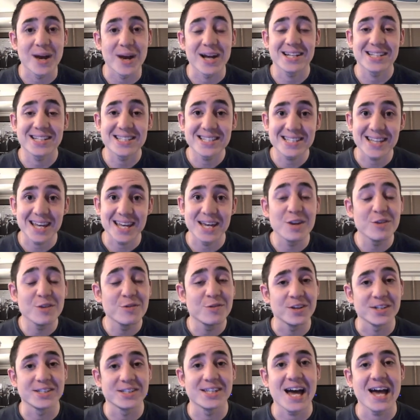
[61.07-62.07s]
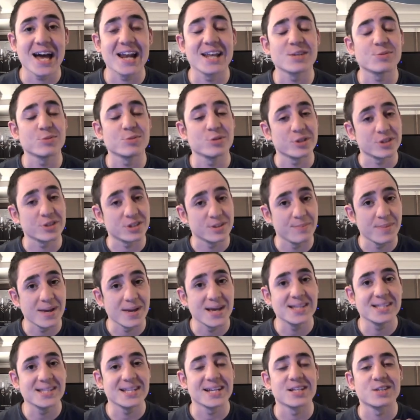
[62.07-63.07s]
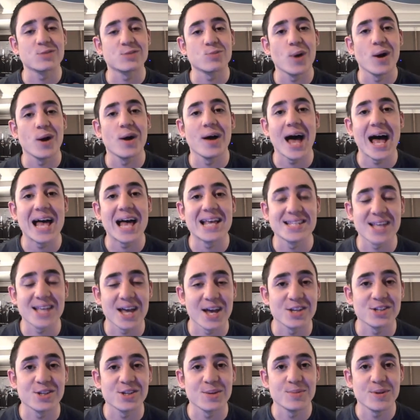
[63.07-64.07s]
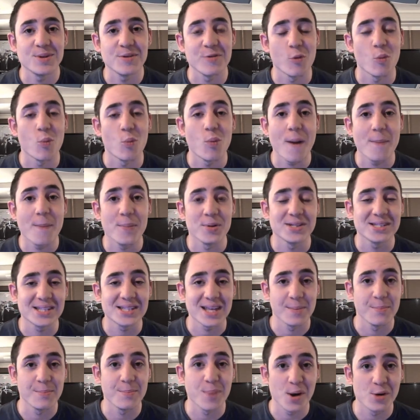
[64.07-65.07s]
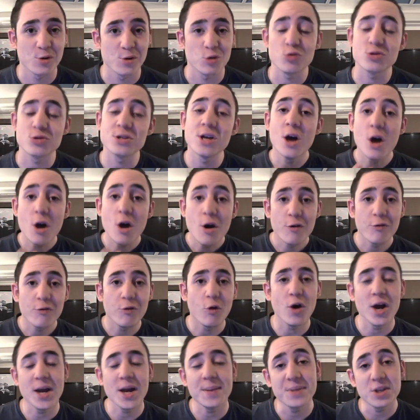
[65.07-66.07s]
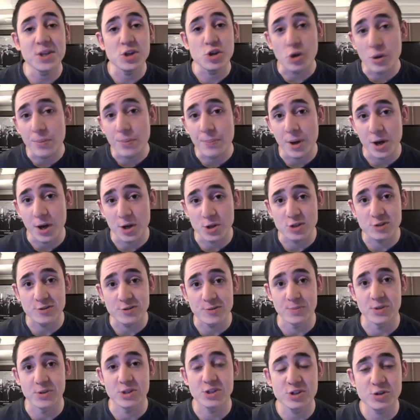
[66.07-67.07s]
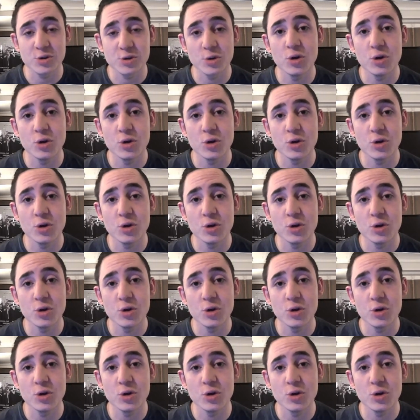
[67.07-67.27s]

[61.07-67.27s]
skin for Dallas, which looks amazing, as well as some different weapon skin bundles for him that you can purchase from the store.